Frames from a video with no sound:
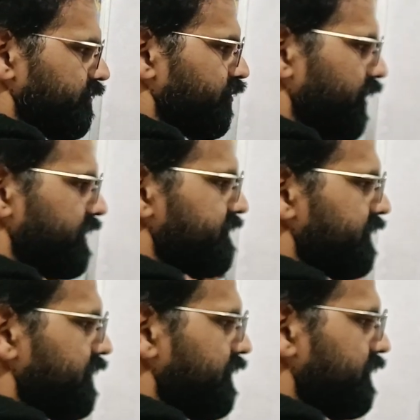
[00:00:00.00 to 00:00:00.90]

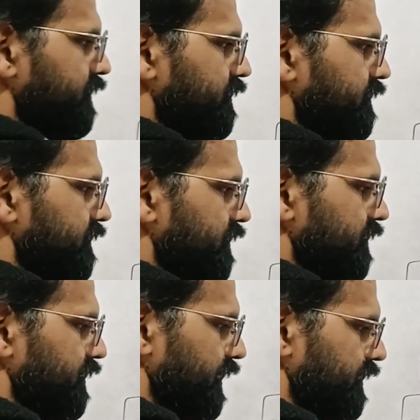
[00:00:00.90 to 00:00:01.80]
poison
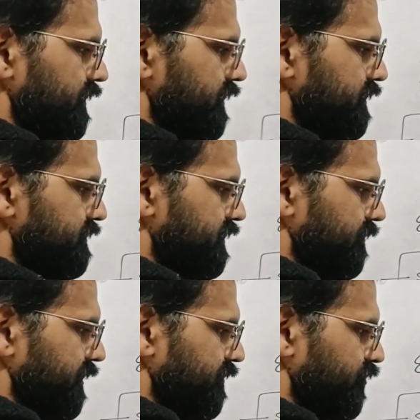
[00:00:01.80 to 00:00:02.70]
and
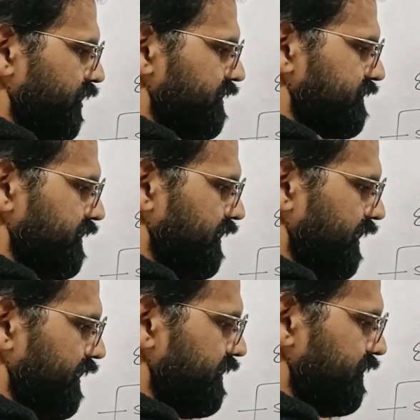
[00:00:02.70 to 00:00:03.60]
stomach poison
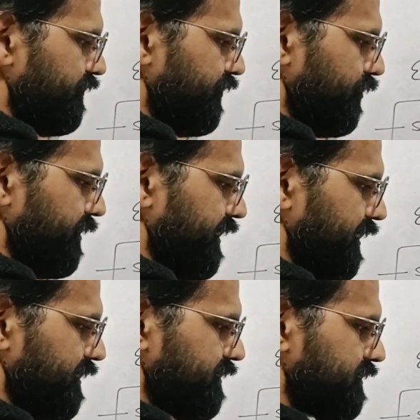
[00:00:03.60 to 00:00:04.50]
and
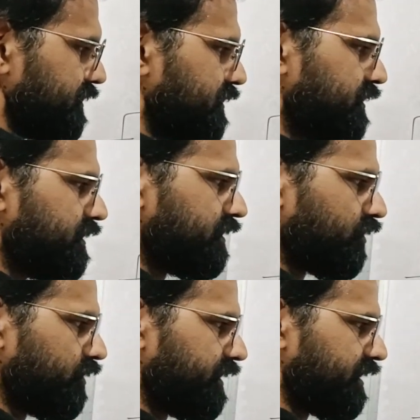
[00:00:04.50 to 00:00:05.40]
fumigants.
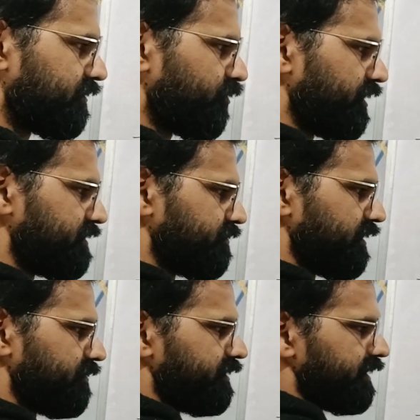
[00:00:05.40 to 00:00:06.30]
Contact poison
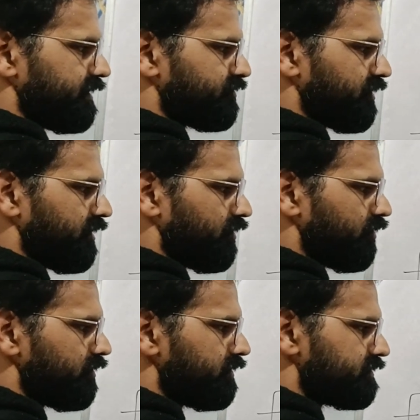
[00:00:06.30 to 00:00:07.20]
may be natural
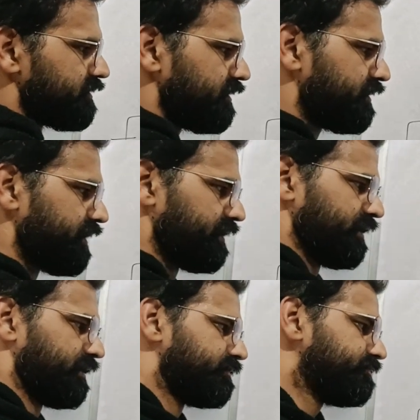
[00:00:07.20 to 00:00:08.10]
or
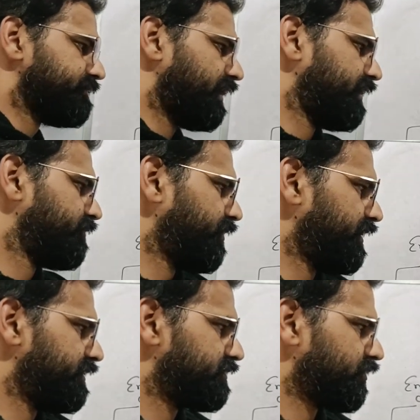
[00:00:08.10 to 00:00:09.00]
synthetic like
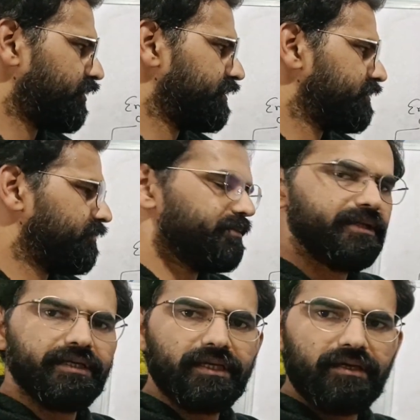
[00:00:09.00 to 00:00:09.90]
pyrethroid,
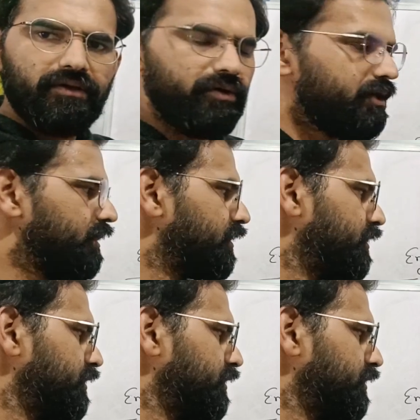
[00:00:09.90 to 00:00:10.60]
mineral oil,